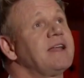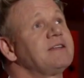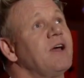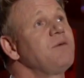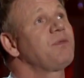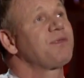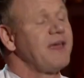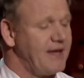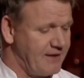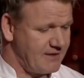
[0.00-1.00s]
And I don't
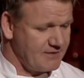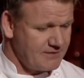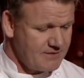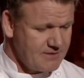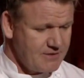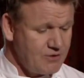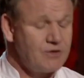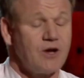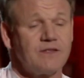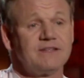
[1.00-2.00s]
think you
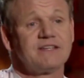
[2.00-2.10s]
can go the